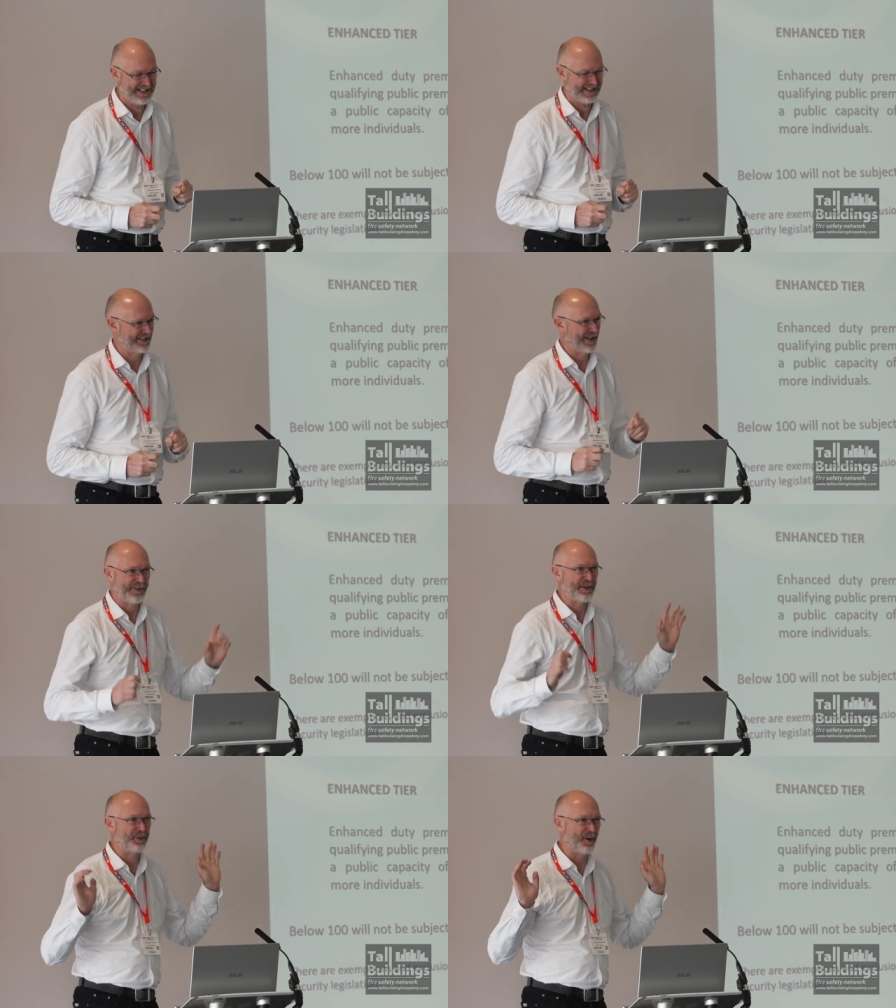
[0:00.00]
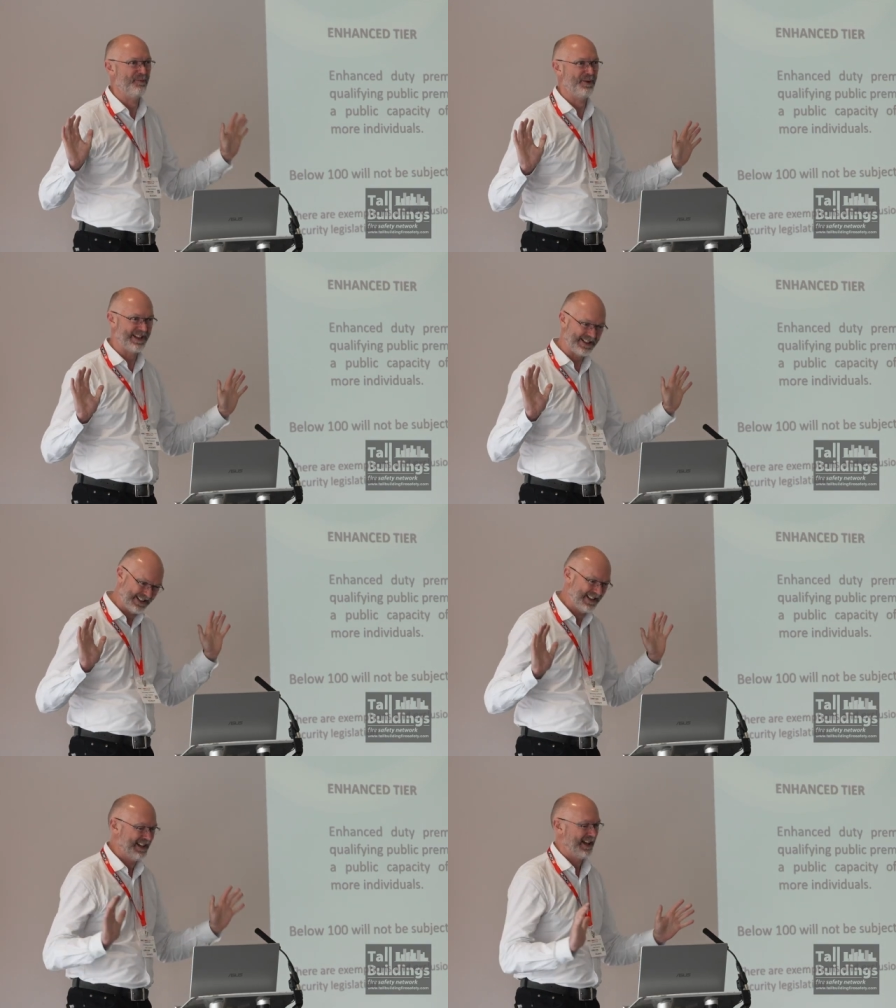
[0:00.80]
I don't have any problem with it,
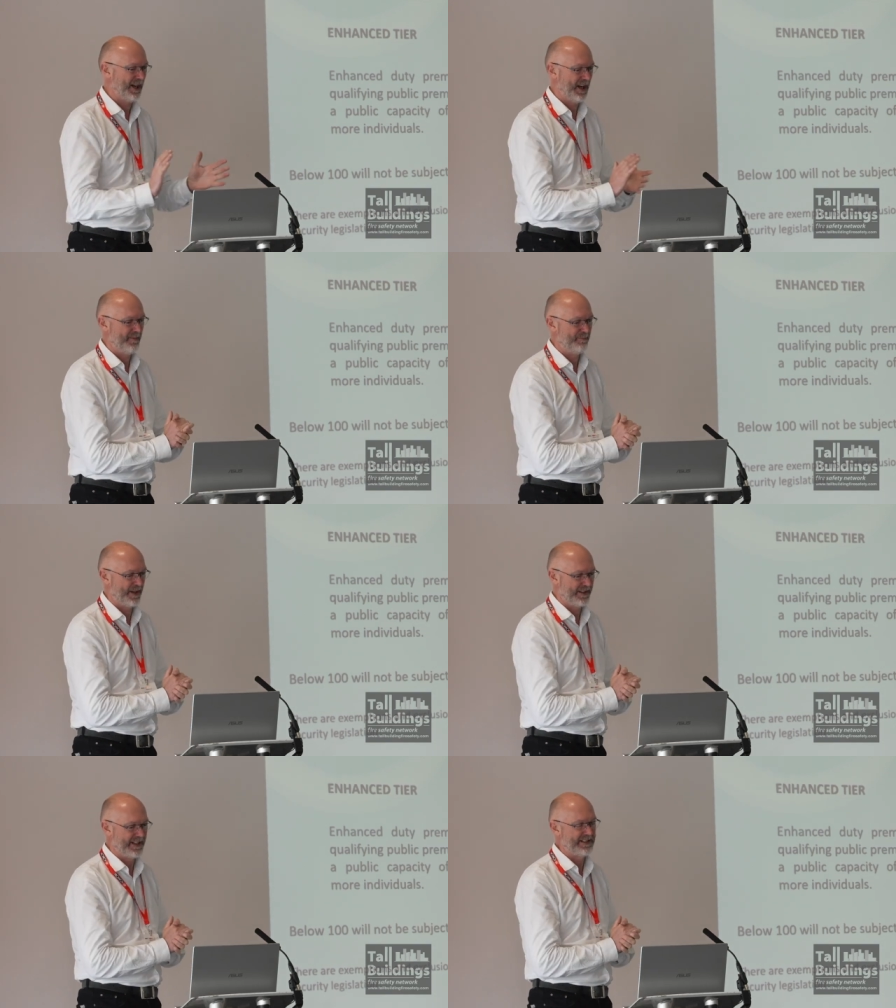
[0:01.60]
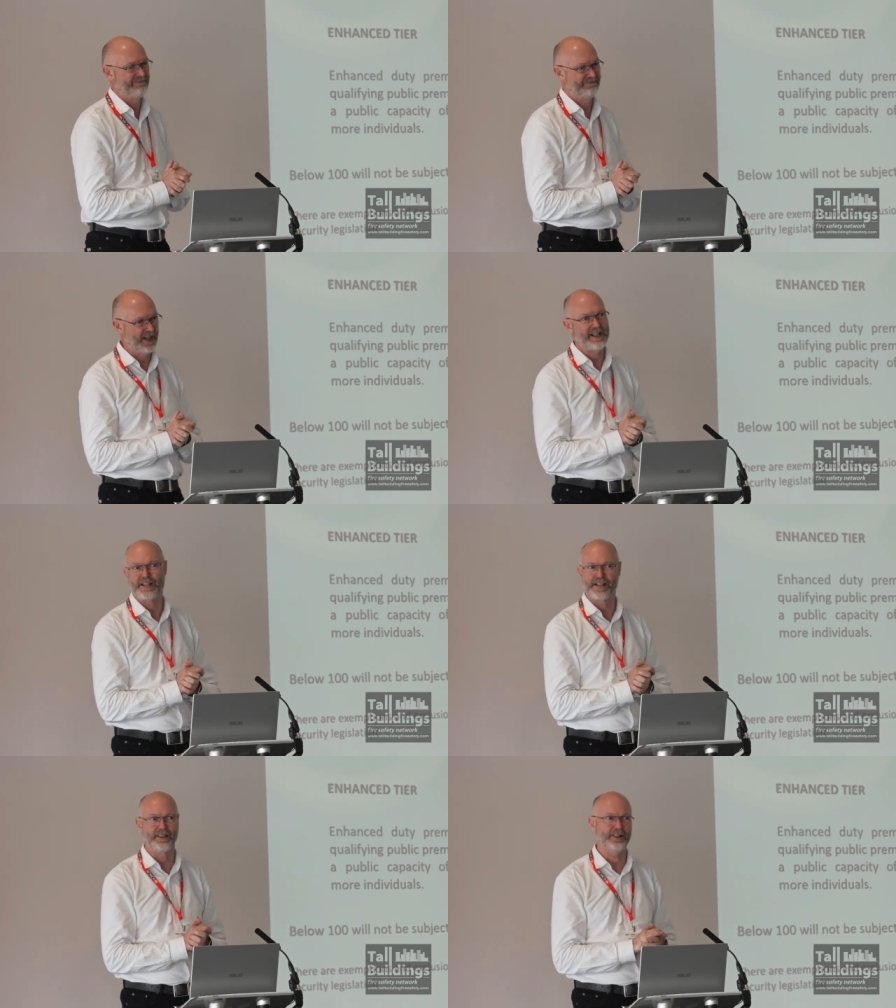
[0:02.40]
uh, but they rightly
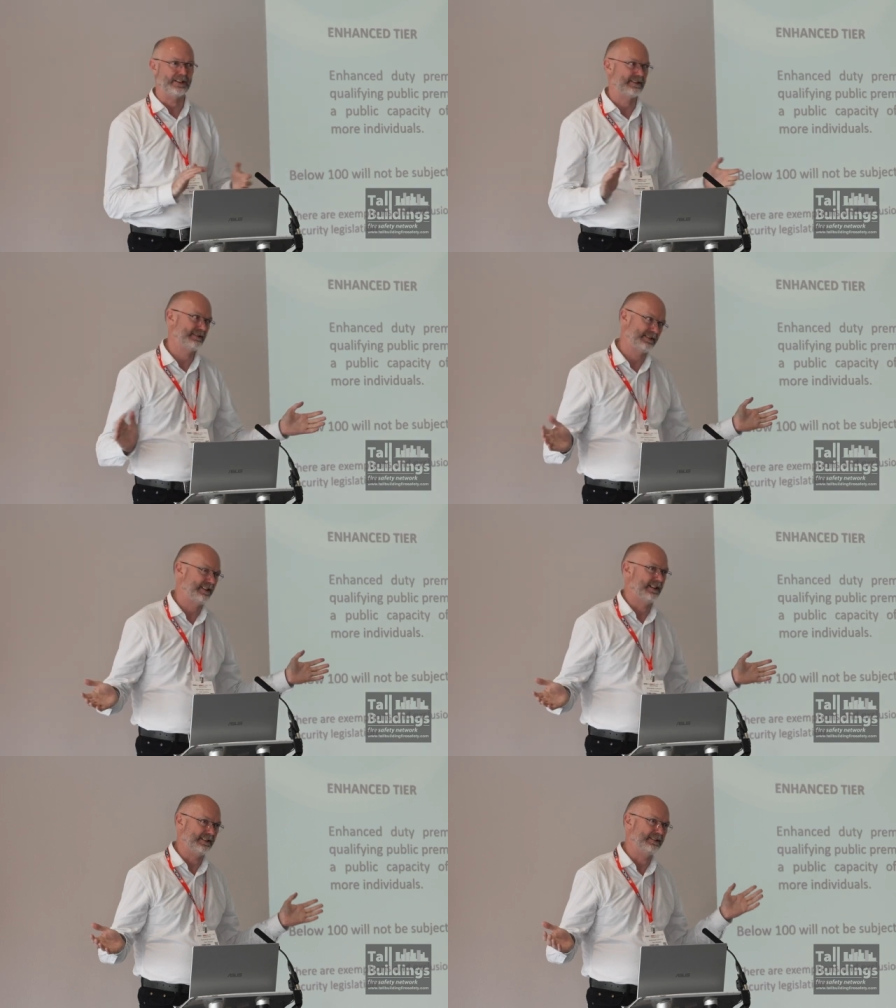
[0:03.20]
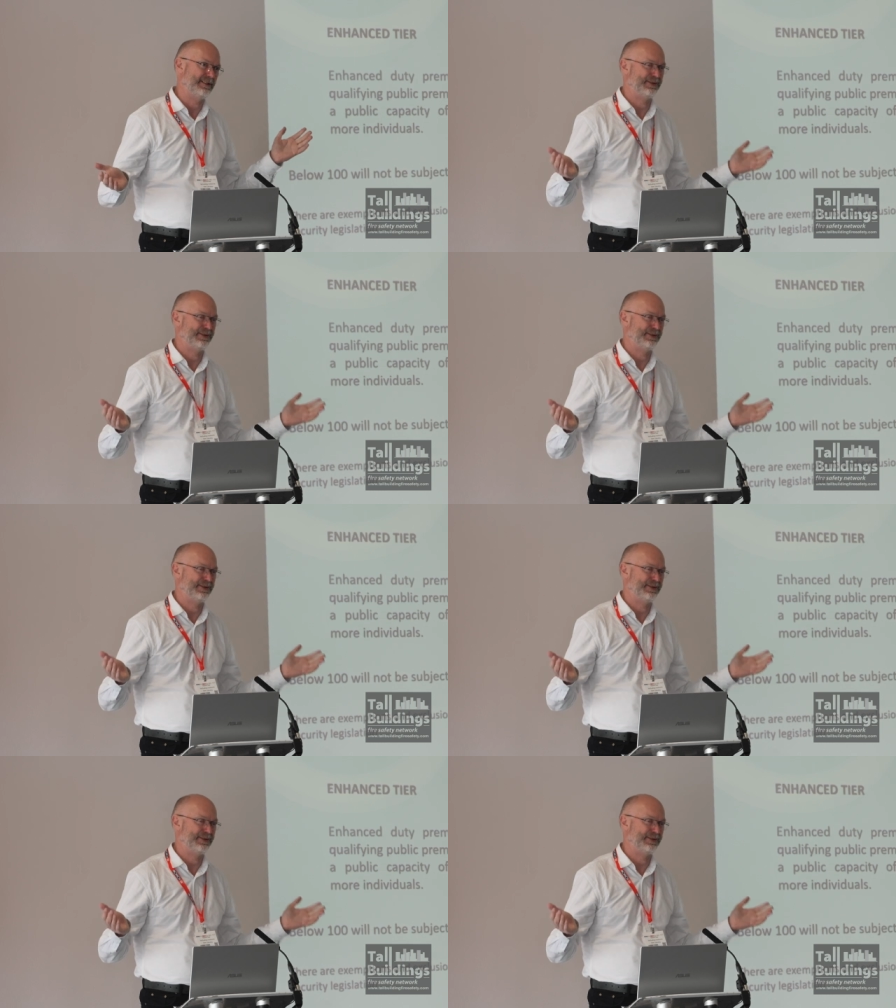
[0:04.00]
said, look, you know,